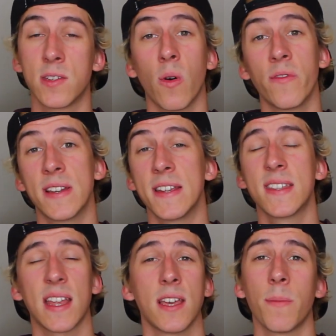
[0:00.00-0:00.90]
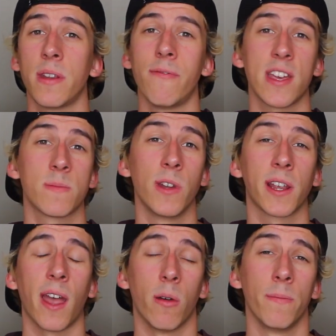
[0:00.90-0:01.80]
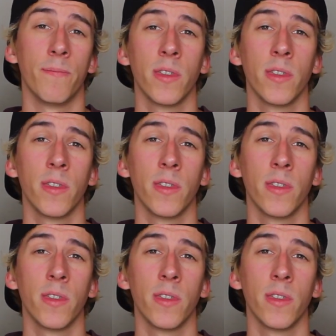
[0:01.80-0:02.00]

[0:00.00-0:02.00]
to obviously set up an investment account.